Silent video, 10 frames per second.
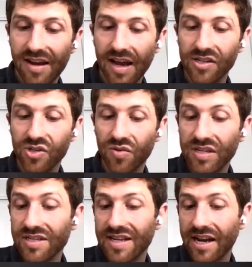And so
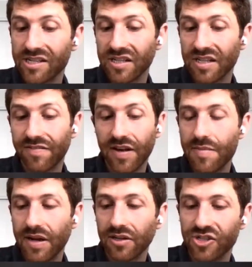this is actually the
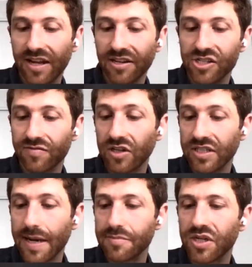fundamental challenge of our
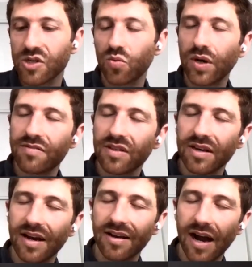times because one of
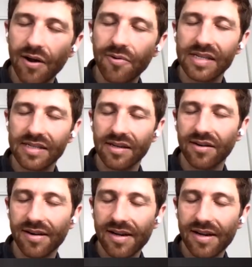the ironies here